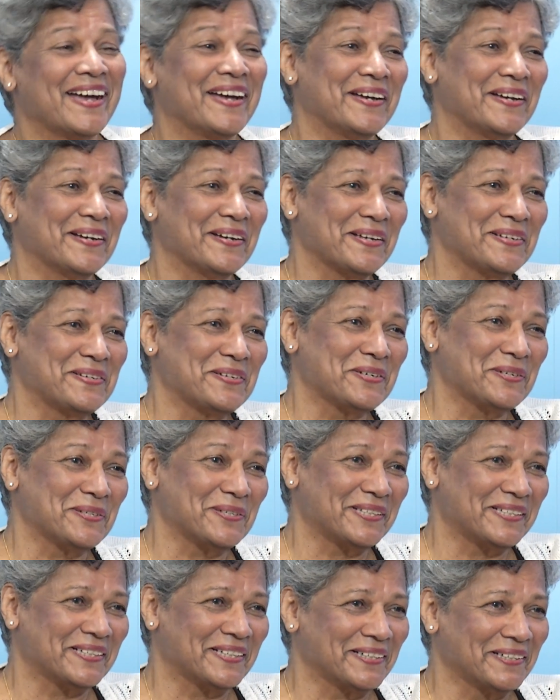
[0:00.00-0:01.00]
I told
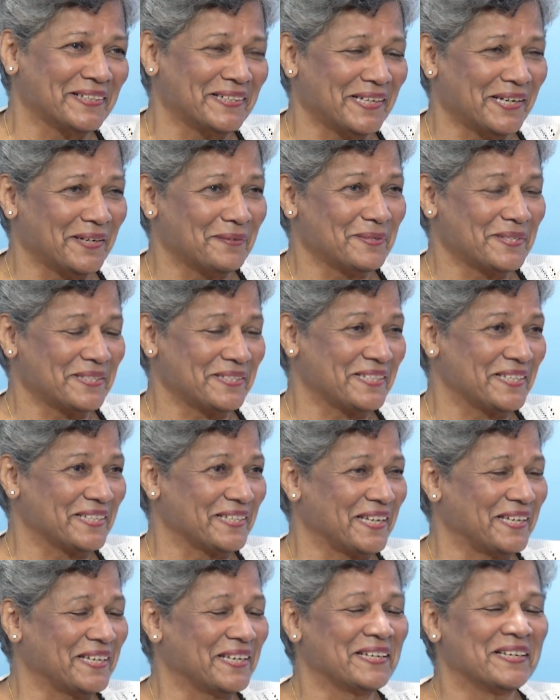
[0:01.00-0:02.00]
you earlier I was
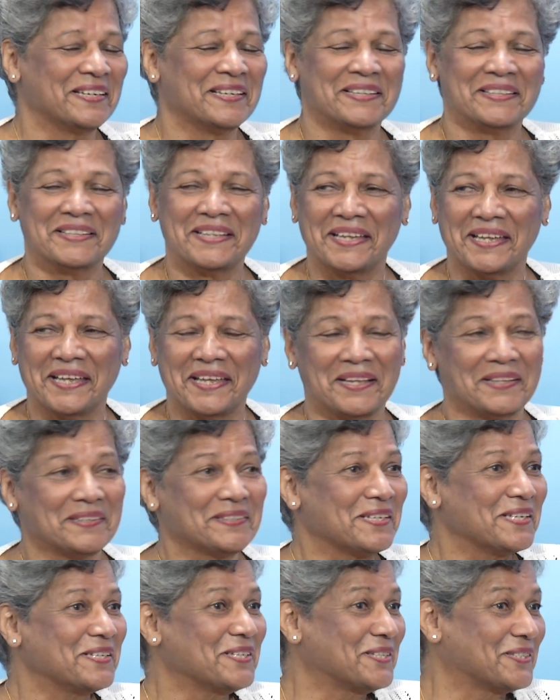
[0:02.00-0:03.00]
the
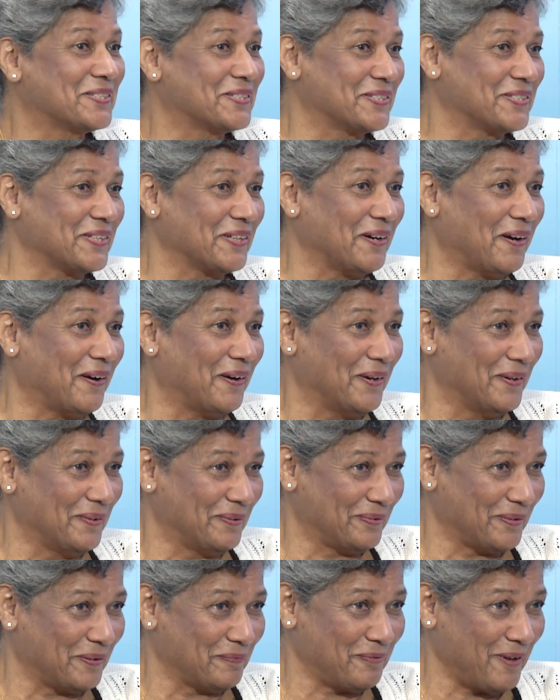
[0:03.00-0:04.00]
eldest
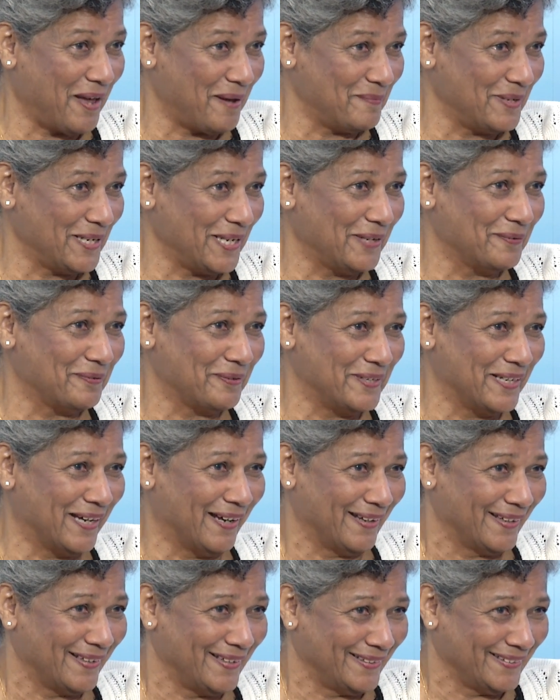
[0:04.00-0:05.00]
of a family of
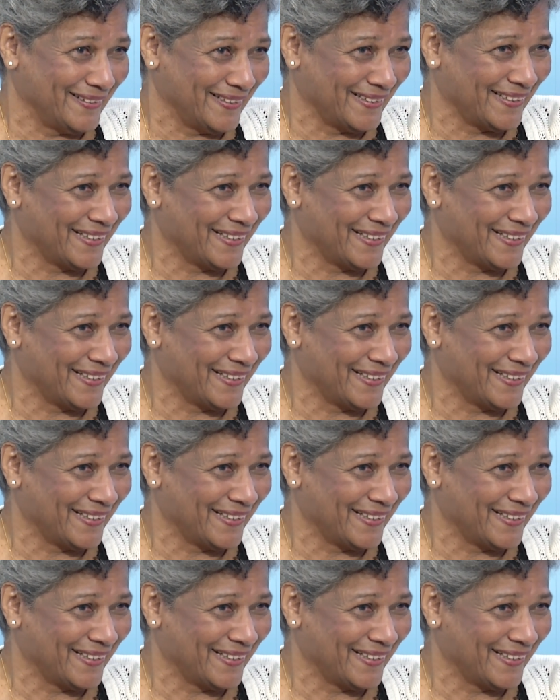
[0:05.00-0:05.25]
9.